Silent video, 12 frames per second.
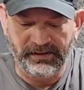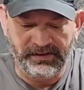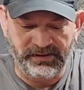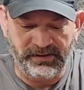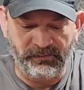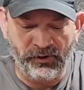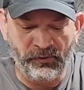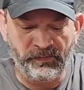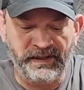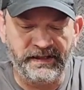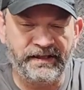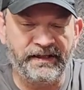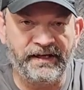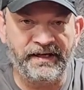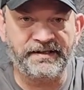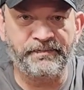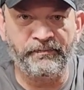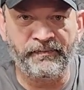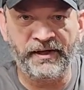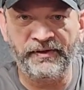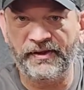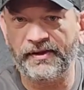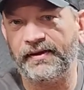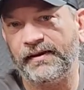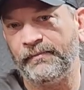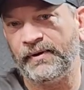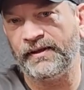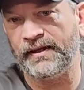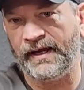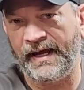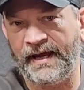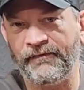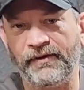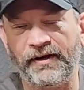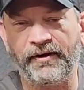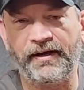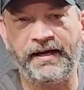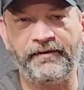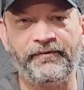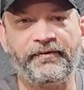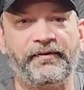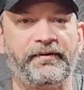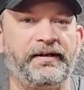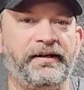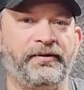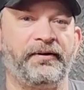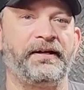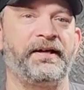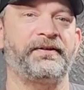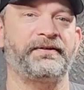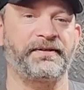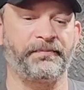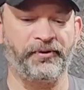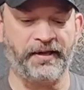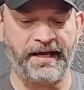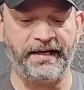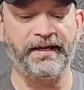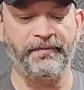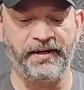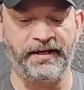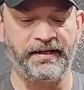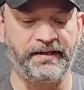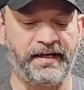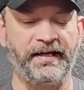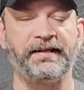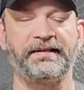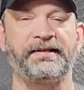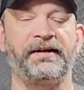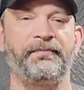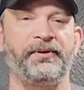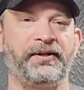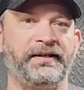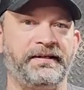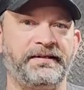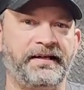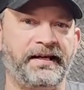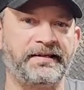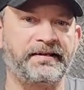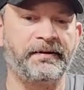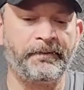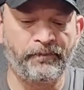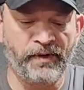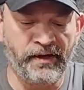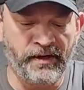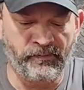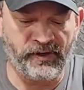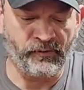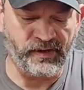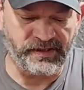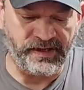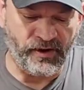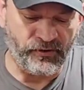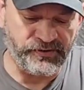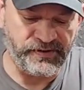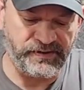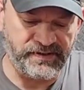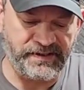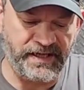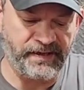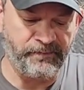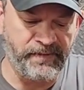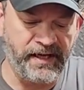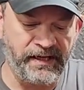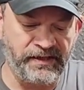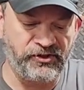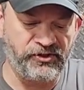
So I'm hoping in the next month, month and a half that I'll have you know another supply coming in that I can start building these kits. But I wanted to also just take a minute and